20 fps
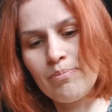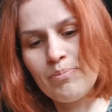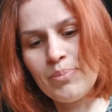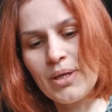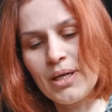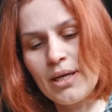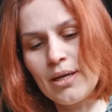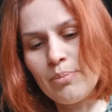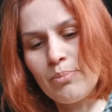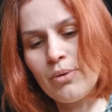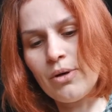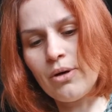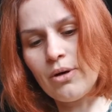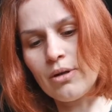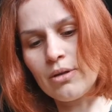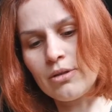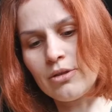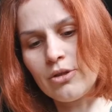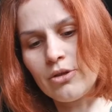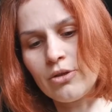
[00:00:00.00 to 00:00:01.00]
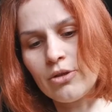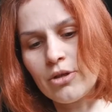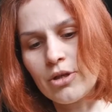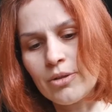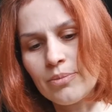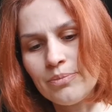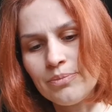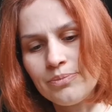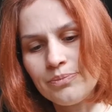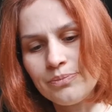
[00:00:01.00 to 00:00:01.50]
pick up all
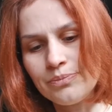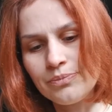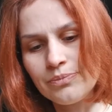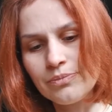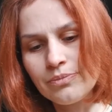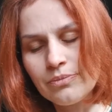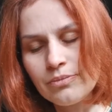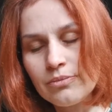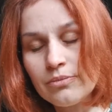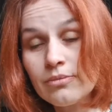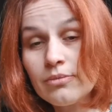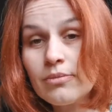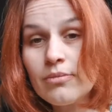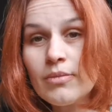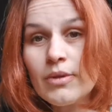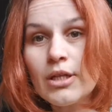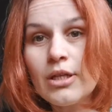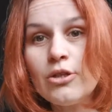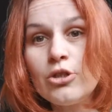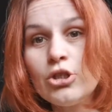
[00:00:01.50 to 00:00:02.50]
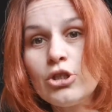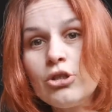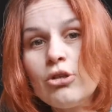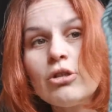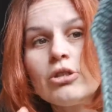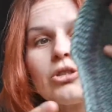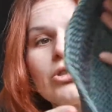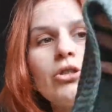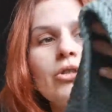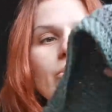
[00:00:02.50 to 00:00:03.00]
your
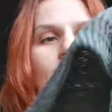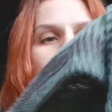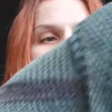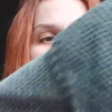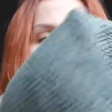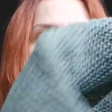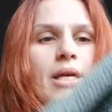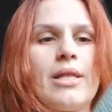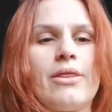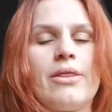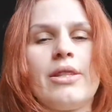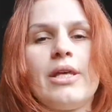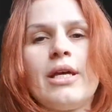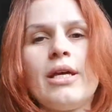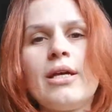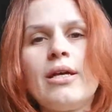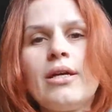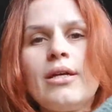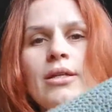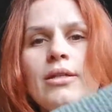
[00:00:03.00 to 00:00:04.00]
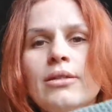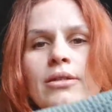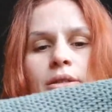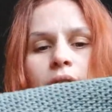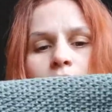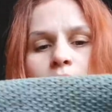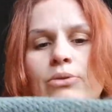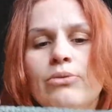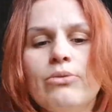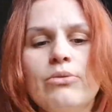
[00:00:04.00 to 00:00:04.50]
short rows and then
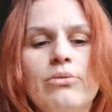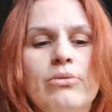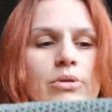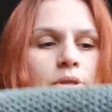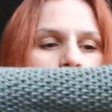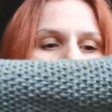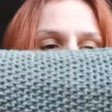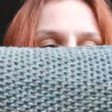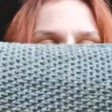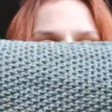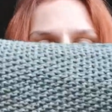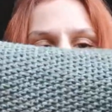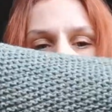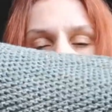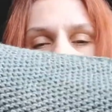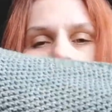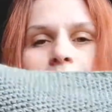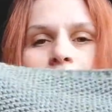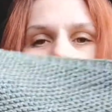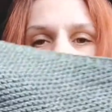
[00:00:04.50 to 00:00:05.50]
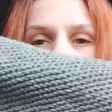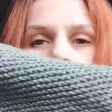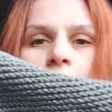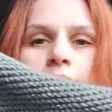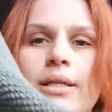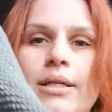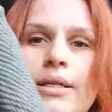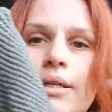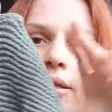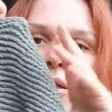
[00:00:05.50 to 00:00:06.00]
you decrease
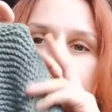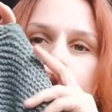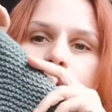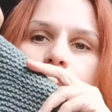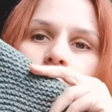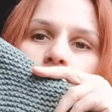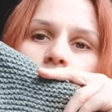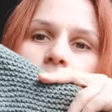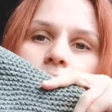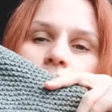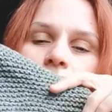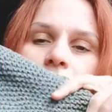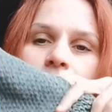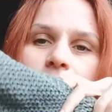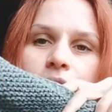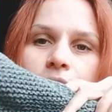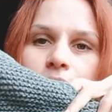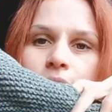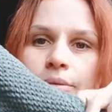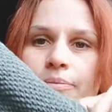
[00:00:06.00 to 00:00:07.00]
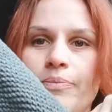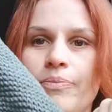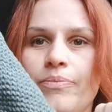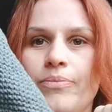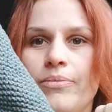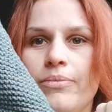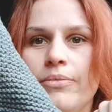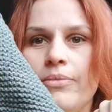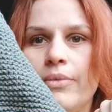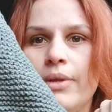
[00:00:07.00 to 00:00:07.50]
until the next
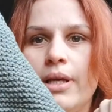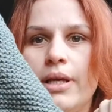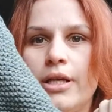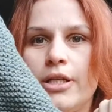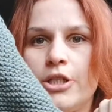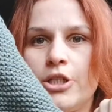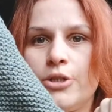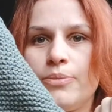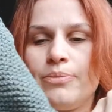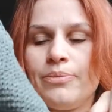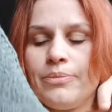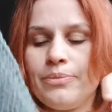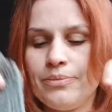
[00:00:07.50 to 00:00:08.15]
edge.